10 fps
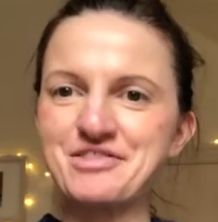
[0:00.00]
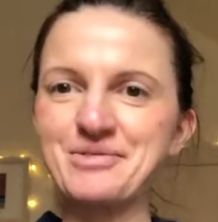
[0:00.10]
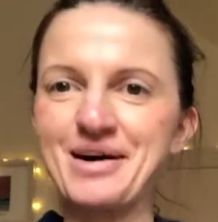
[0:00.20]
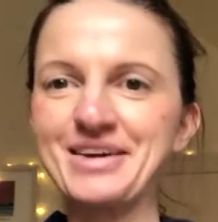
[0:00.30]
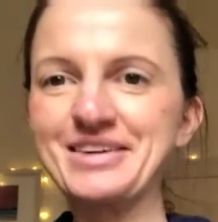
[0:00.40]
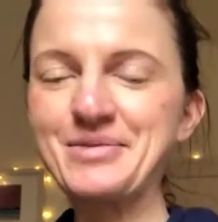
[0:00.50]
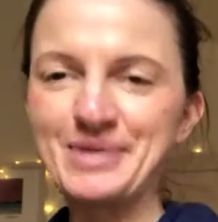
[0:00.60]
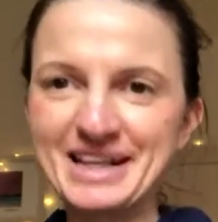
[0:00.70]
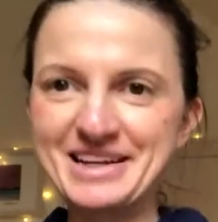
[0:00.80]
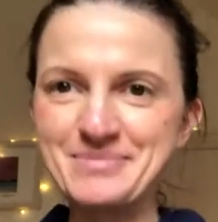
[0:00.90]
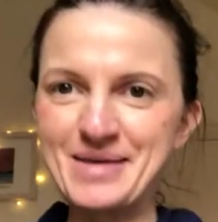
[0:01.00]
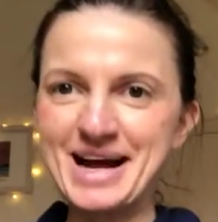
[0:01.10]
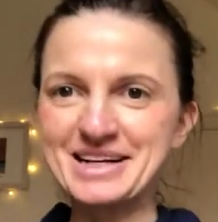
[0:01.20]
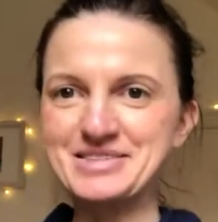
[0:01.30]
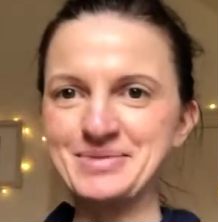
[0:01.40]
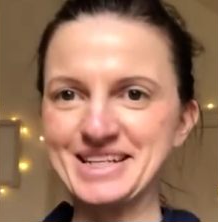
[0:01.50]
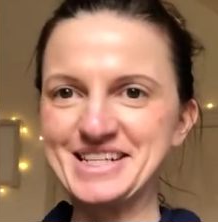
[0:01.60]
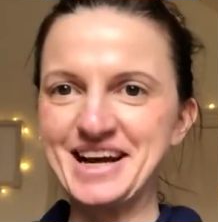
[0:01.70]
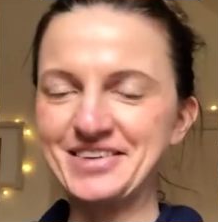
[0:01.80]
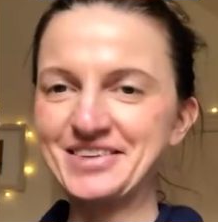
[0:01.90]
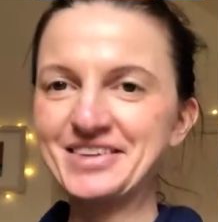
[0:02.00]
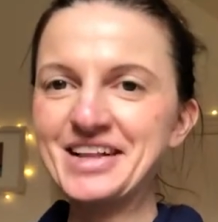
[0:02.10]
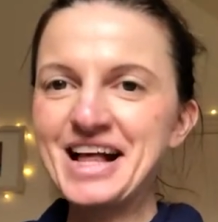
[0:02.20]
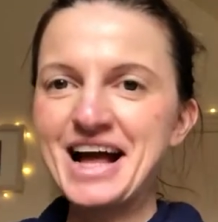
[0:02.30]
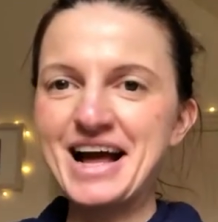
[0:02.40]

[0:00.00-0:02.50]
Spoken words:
everyone, welcome back to my channel.